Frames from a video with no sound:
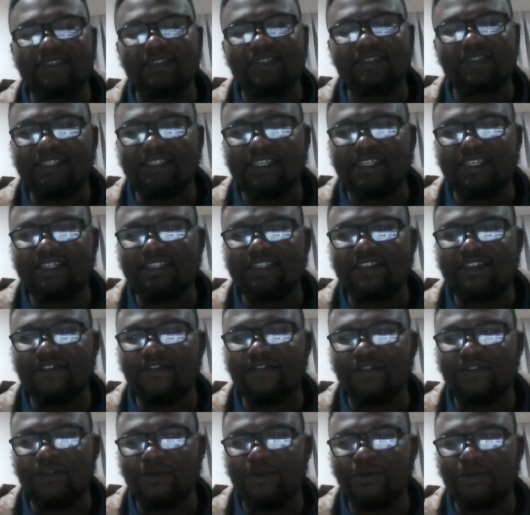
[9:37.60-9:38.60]
this
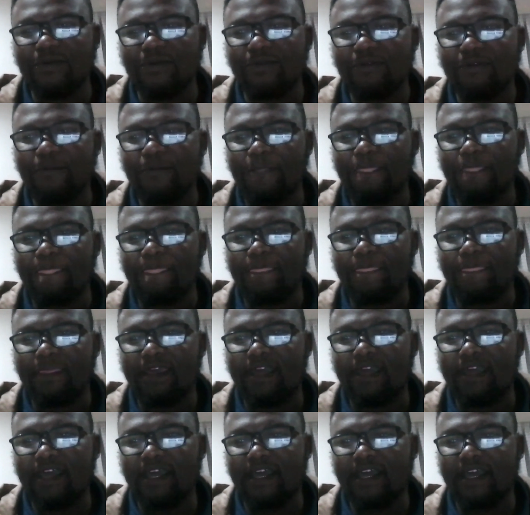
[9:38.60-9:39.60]
interview,
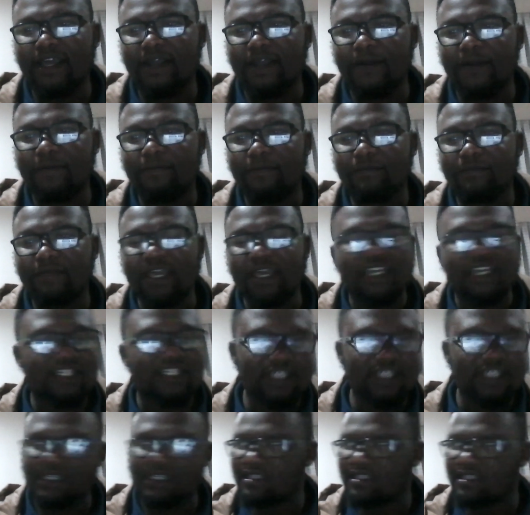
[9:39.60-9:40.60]

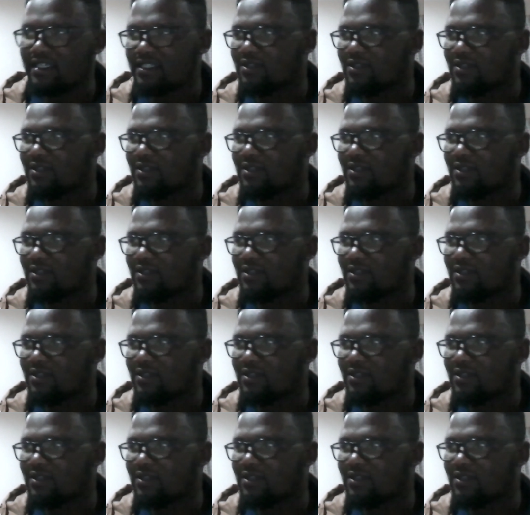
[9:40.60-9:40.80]
actually this